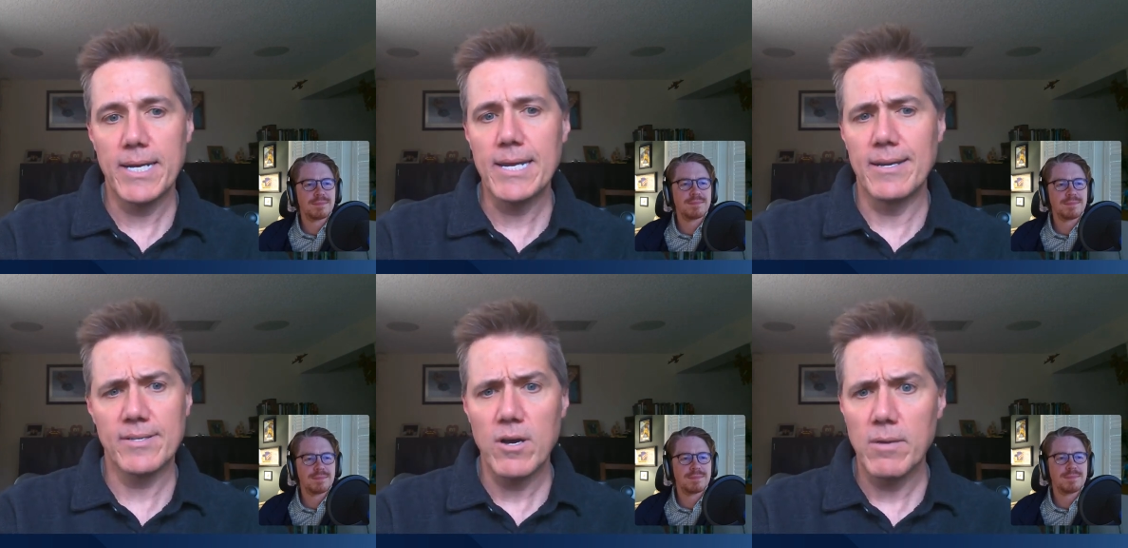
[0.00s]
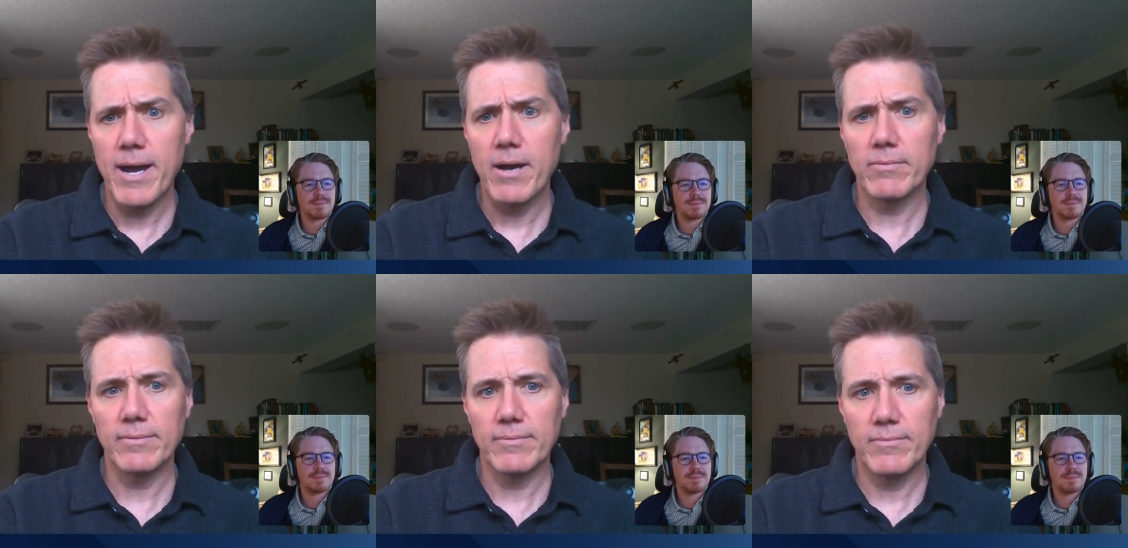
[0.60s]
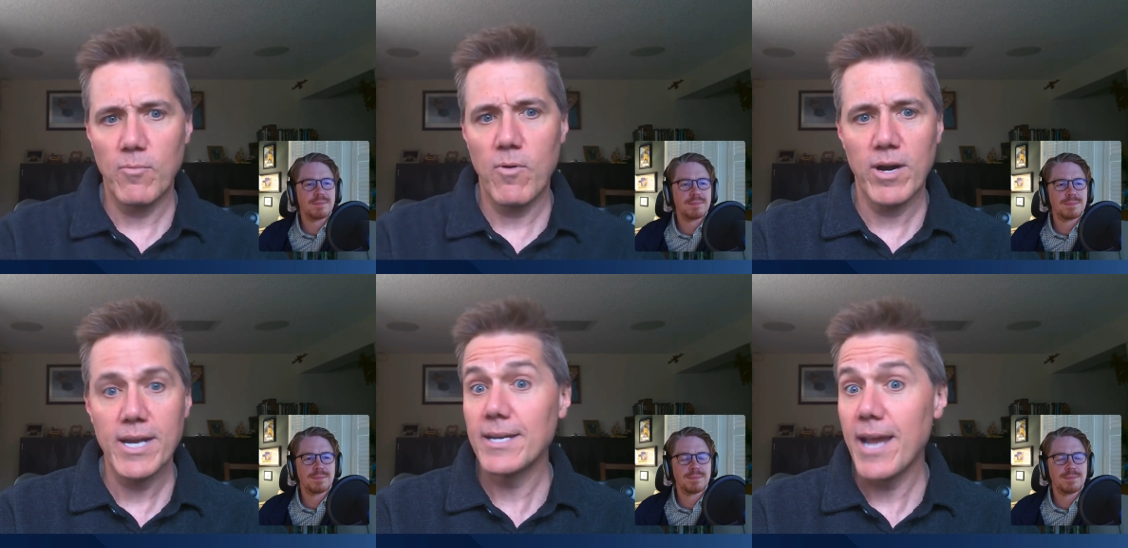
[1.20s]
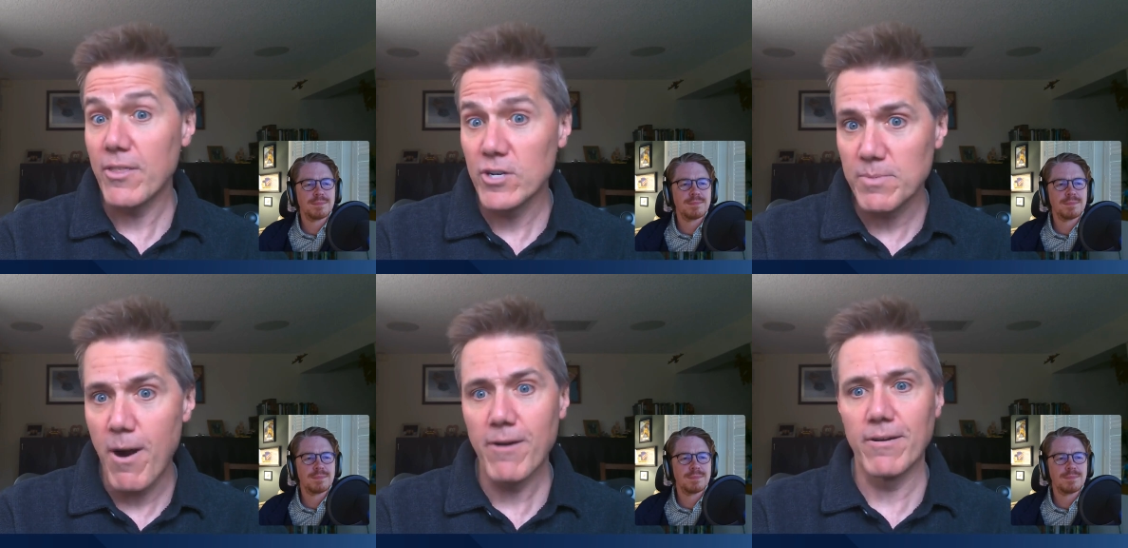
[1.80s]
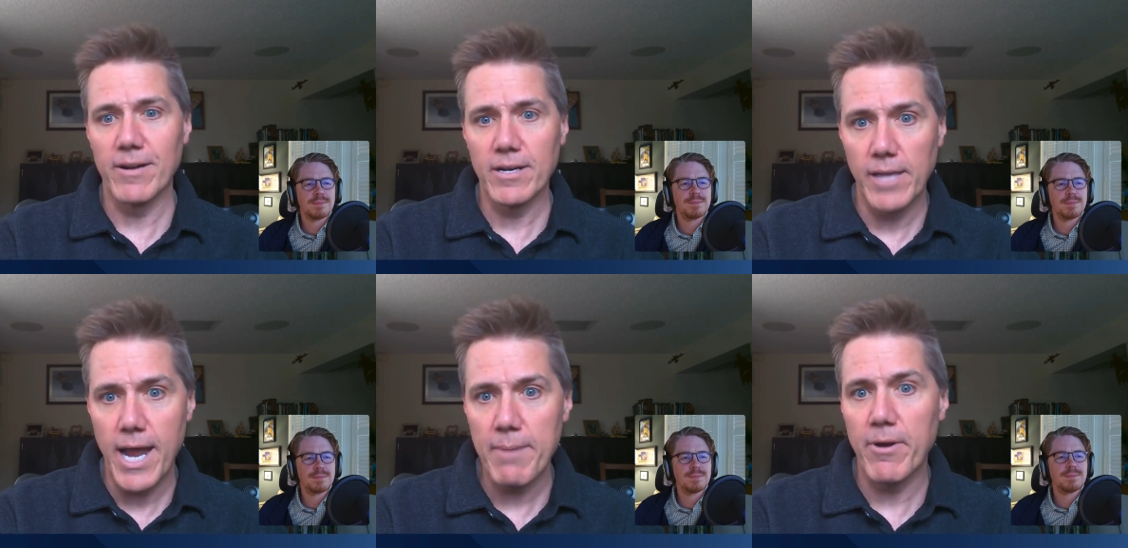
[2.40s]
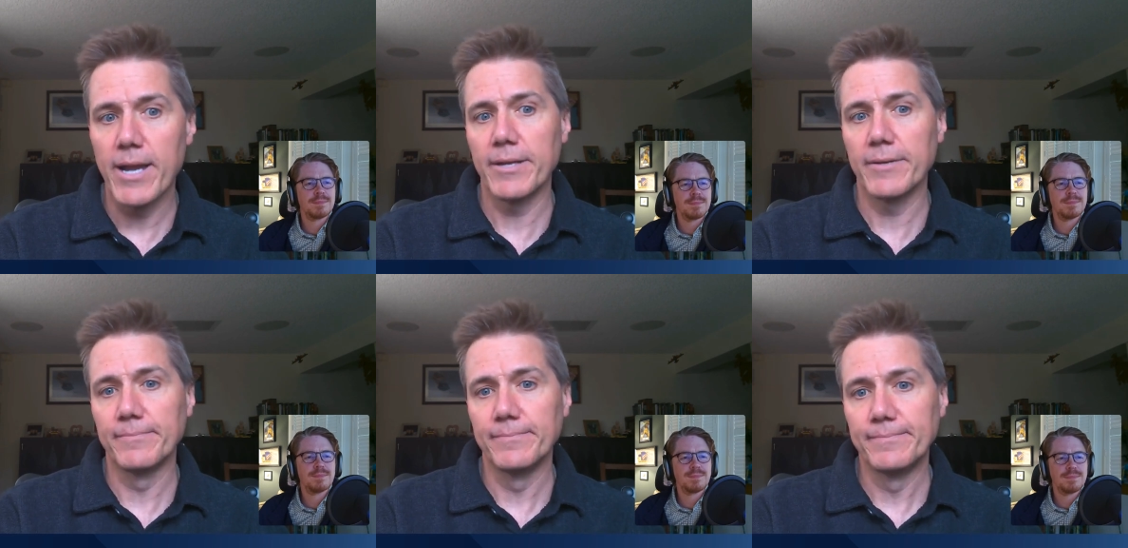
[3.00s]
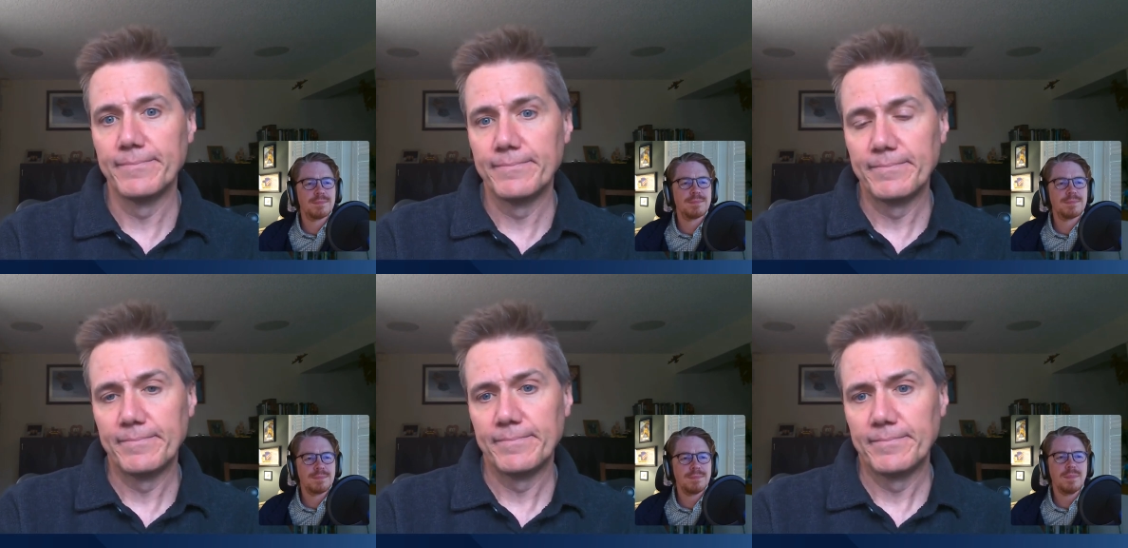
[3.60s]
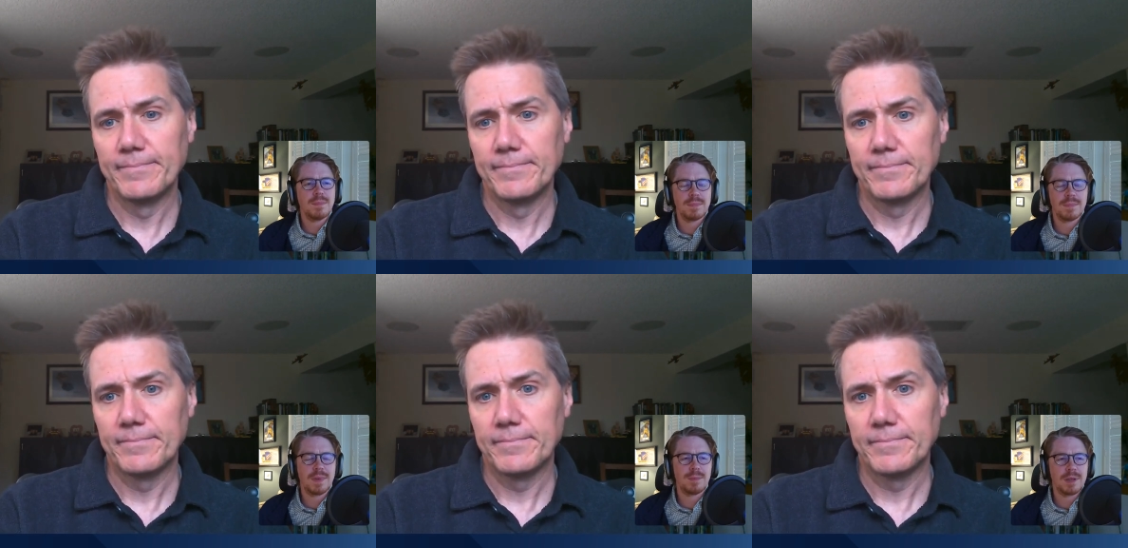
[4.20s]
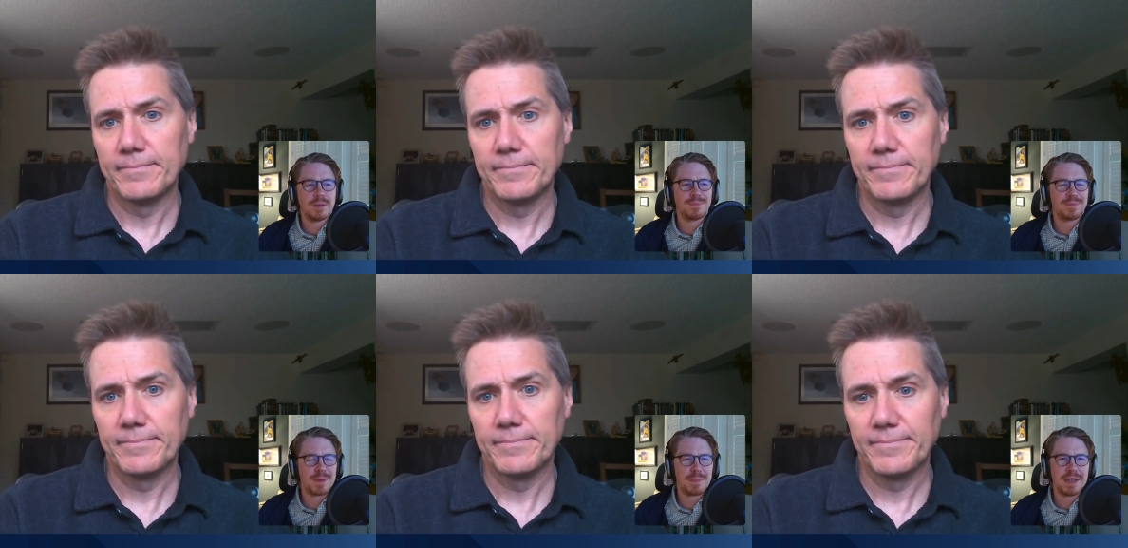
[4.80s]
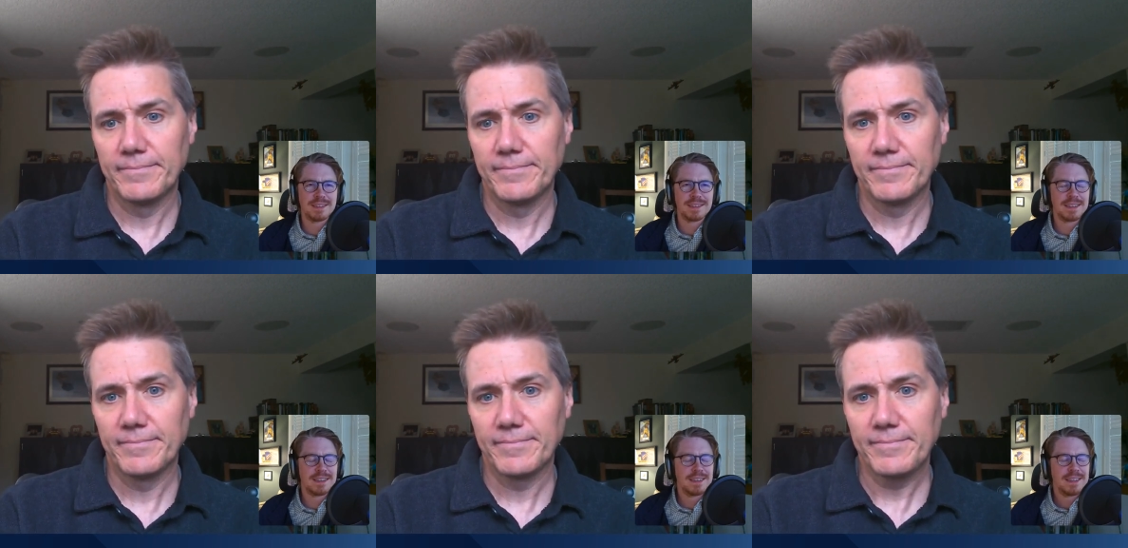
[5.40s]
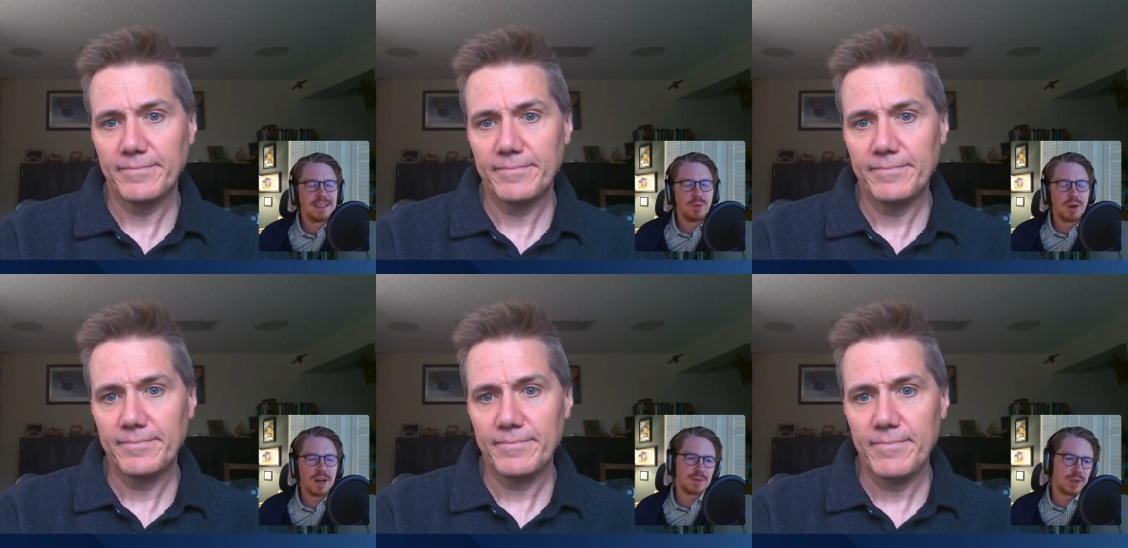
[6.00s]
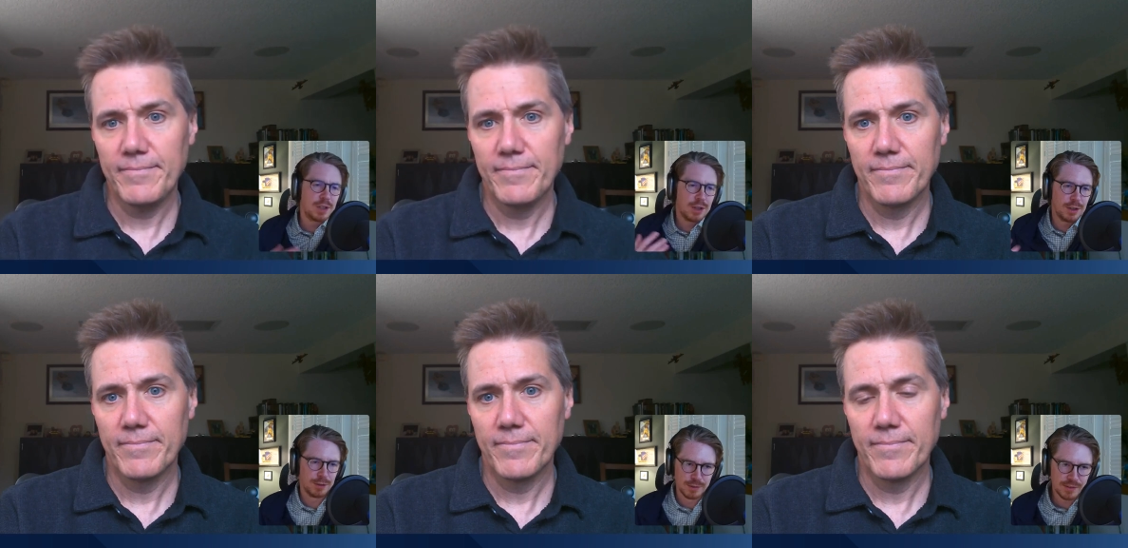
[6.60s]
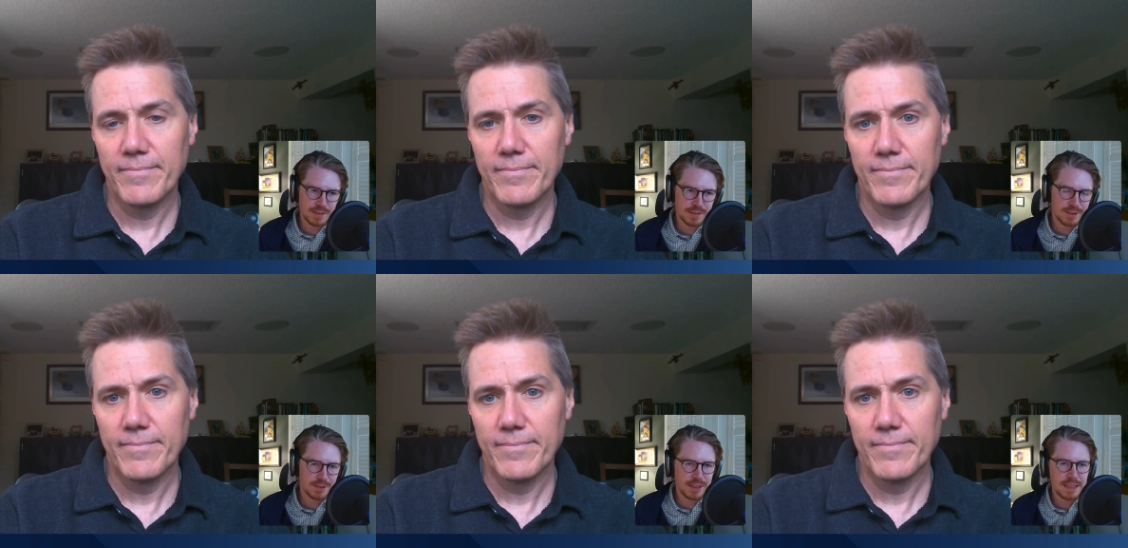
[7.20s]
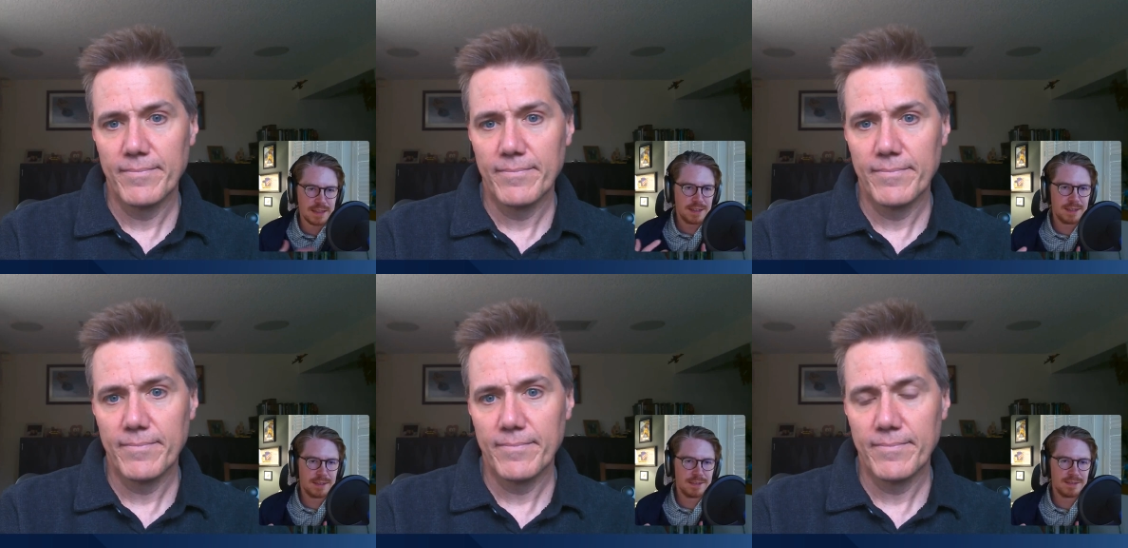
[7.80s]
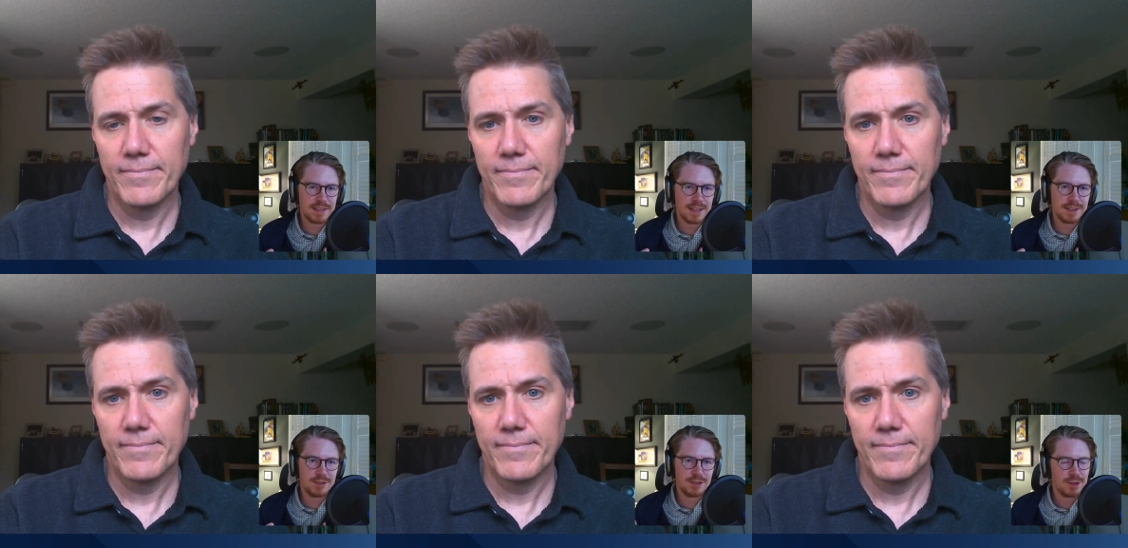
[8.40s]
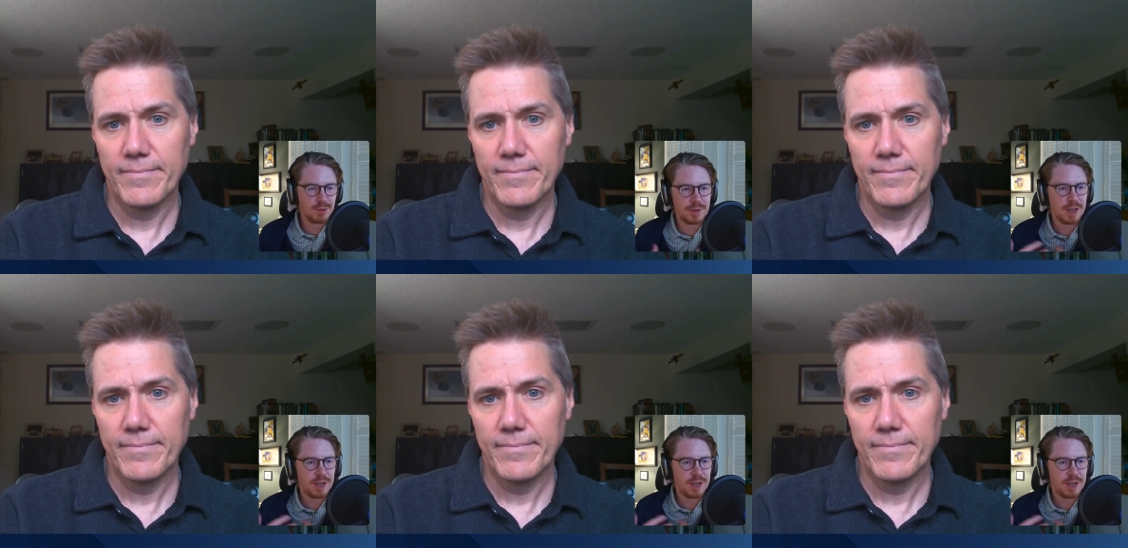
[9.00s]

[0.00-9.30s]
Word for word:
Speaker 1: again, it's all about working together smarter and collaborating.
Speaker 2: Amen. Amazing. Well, as we close, is there anything that you think would be